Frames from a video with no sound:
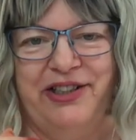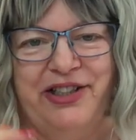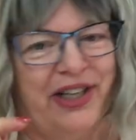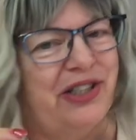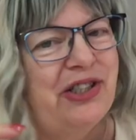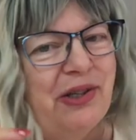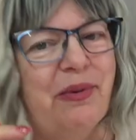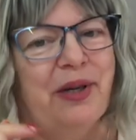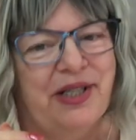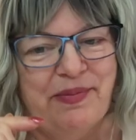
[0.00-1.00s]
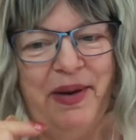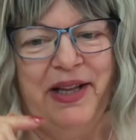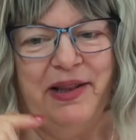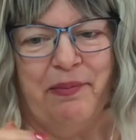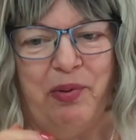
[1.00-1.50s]
Chuck Schumer has
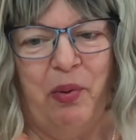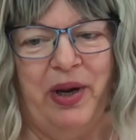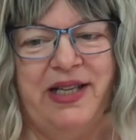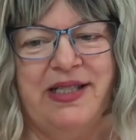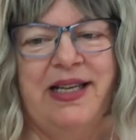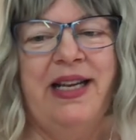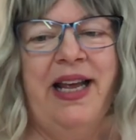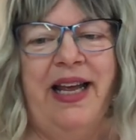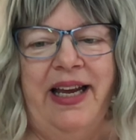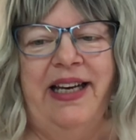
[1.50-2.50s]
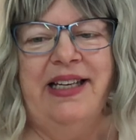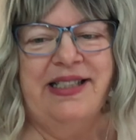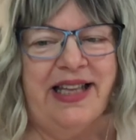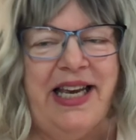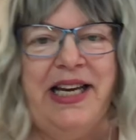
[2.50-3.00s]
made the point, and he is
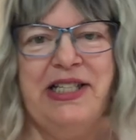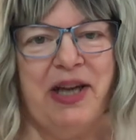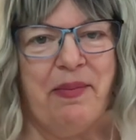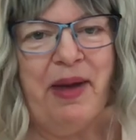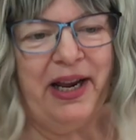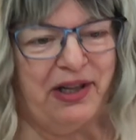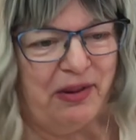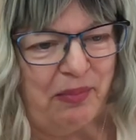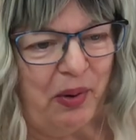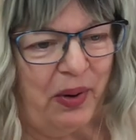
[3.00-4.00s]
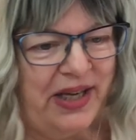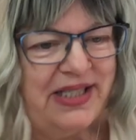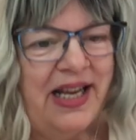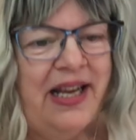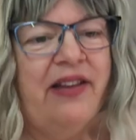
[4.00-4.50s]
keen to make the point,
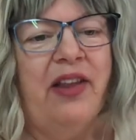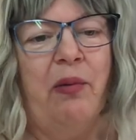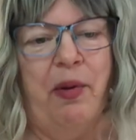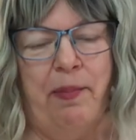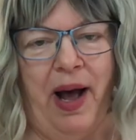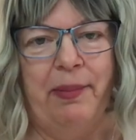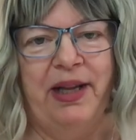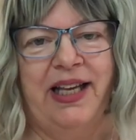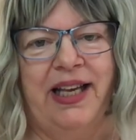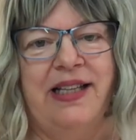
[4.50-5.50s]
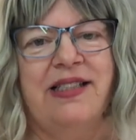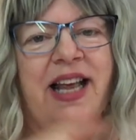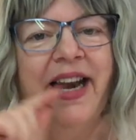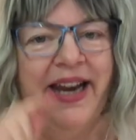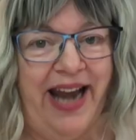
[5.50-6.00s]
that Republicans
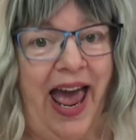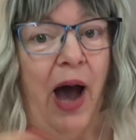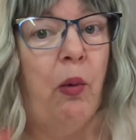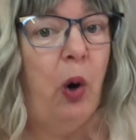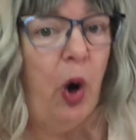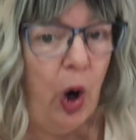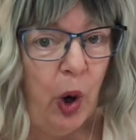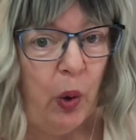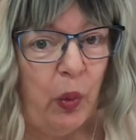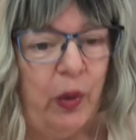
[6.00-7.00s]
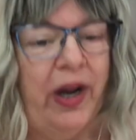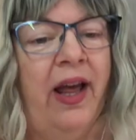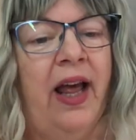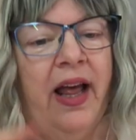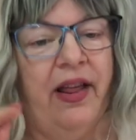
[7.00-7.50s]
now own
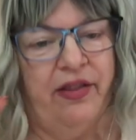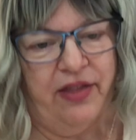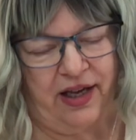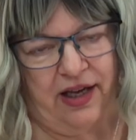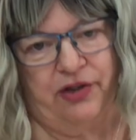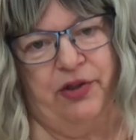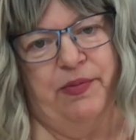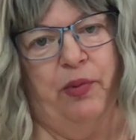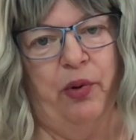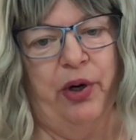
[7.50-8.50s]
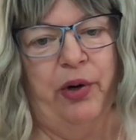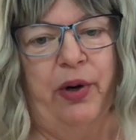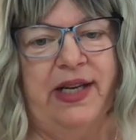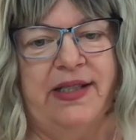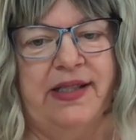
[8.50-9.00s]
the country's border
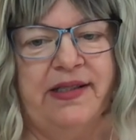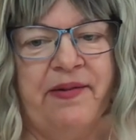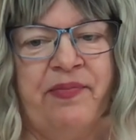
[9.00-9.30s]
crisis.